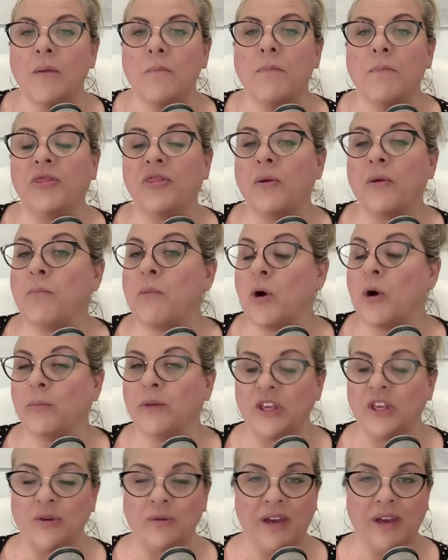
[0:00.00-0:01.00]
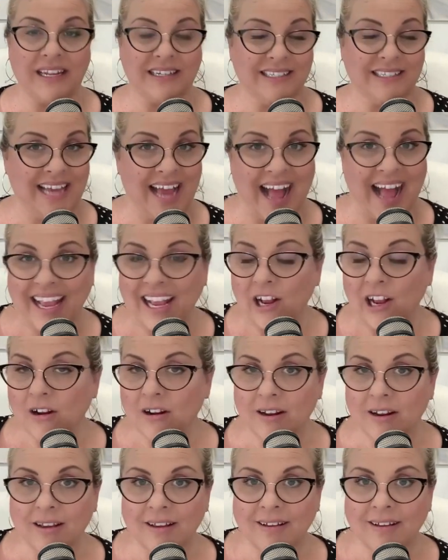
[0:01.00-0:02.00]
but the moment you get
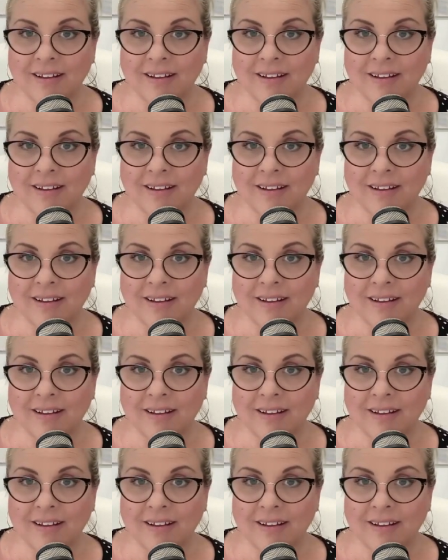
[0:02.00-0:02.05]
tired,